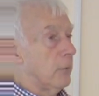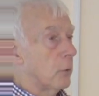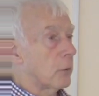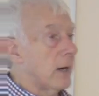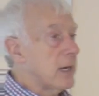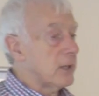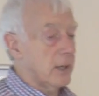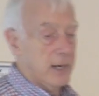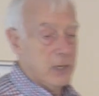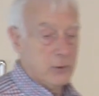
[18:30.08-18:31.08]
or
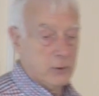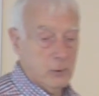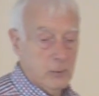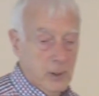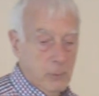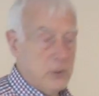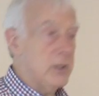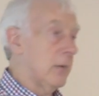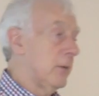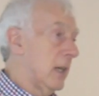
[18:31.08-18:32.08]
greater age group, which is
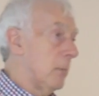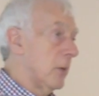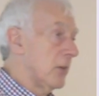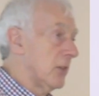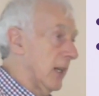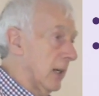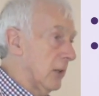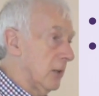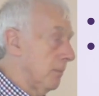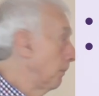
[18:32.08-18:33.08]
given the number 6.